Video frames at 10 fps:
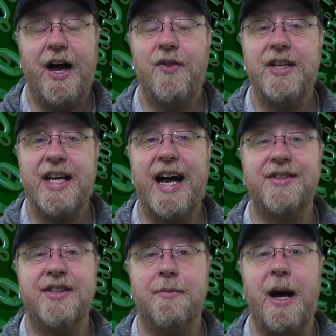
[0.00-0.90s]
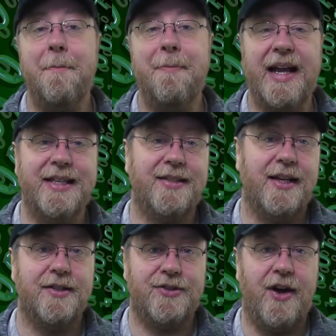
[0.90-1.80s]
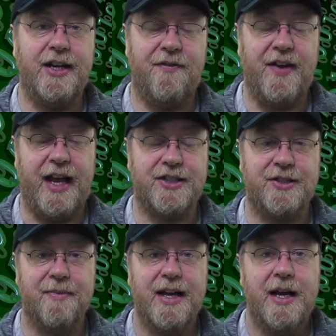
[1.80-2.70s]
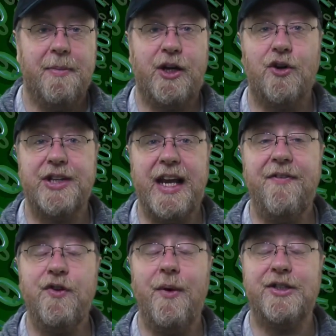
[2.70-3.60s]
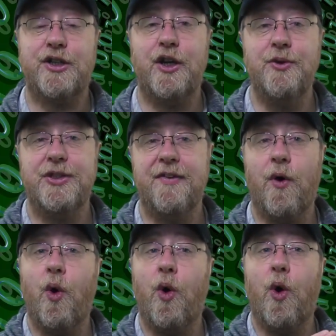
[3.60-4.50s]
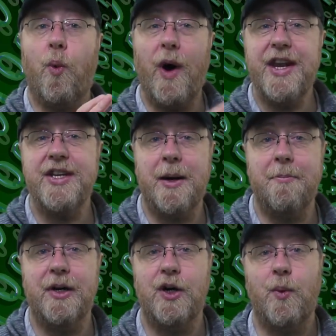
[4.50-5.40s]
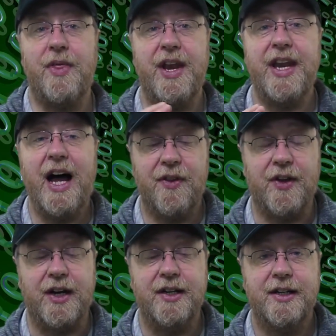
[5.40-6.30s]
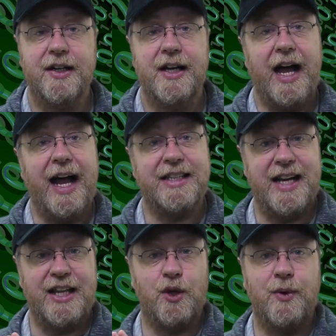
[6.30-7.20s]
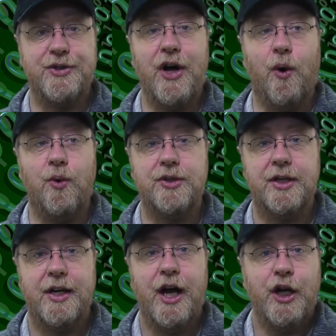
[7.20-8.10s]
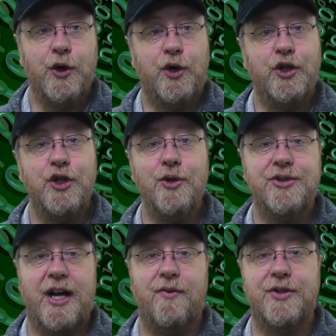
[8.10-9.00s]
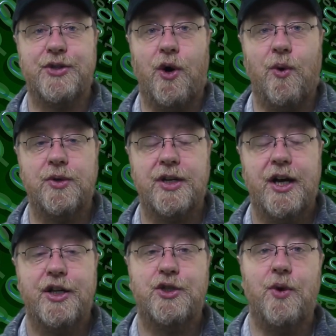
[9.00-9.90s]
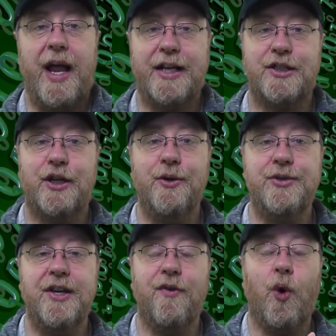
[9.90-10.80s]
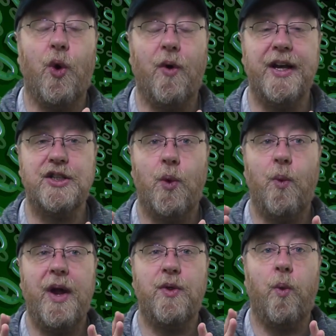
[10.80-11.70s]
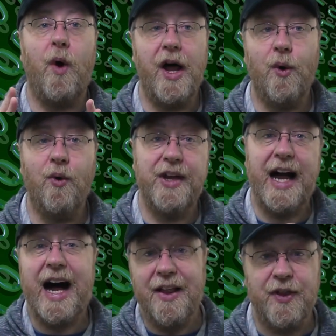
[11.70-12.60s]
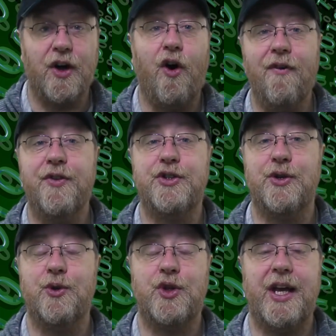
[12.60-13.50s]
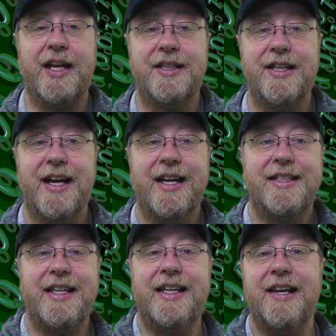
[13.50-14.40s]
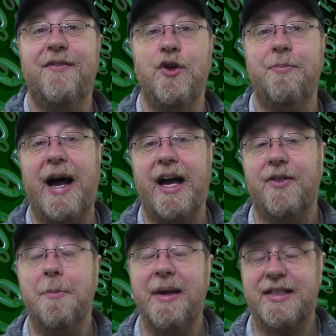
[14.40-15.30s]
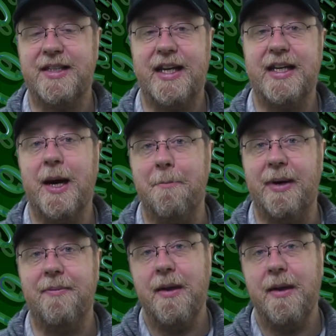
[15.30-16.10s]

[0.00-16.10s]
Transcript: Now this has some amazing side effects because if you exclusive OR one number with another and take the result, you can use that result to exclusive OR it with one or the other of the two things to give you back the missing number.